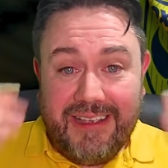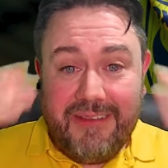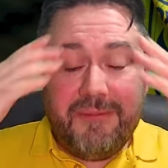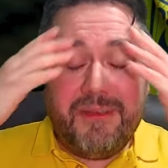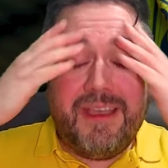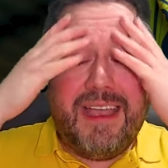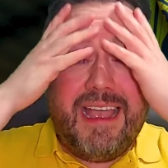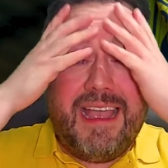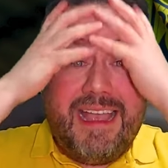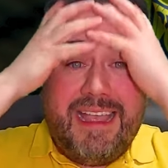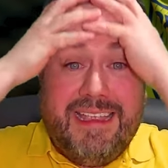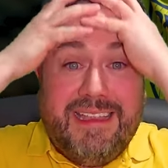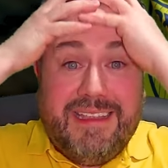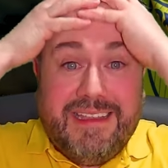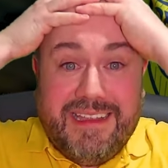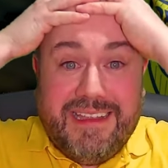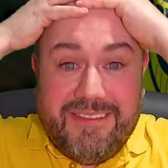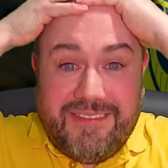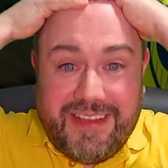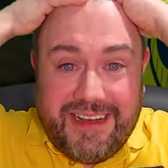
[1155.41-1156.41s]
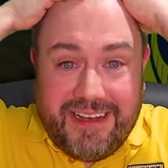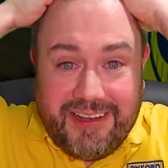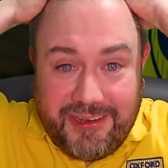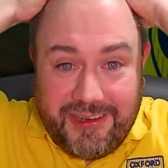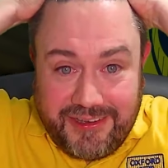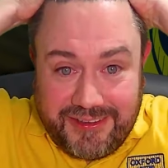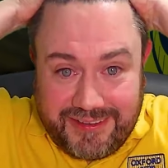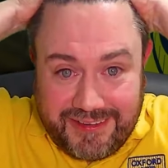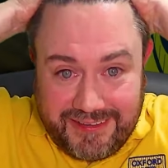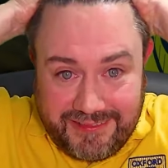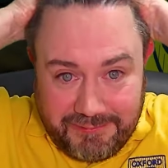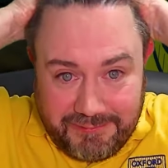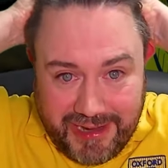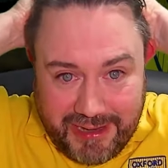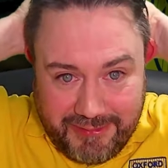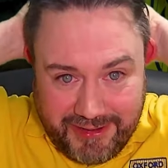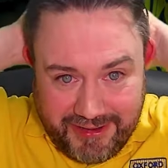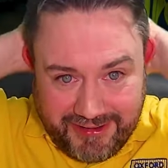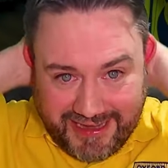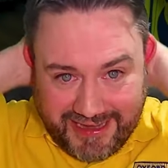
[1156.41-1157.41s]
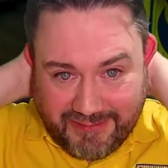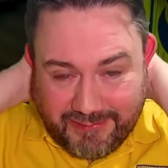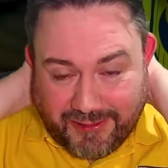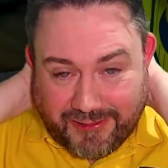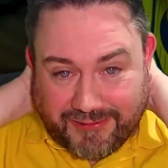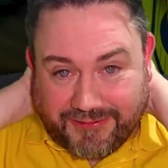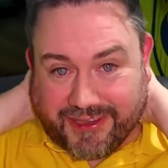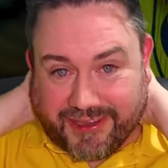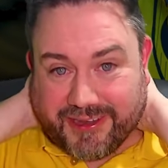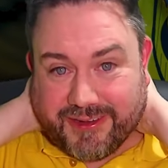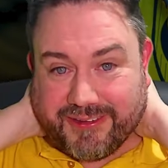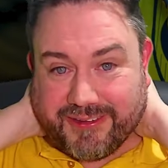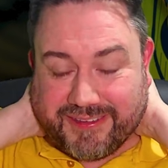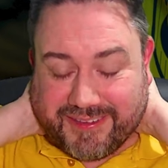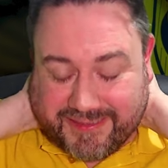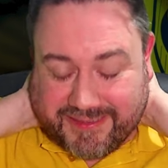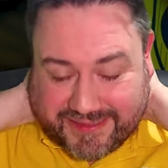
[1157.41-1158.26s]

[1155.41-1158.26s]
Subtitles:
But hey, if they lose, maybe I'll get more views.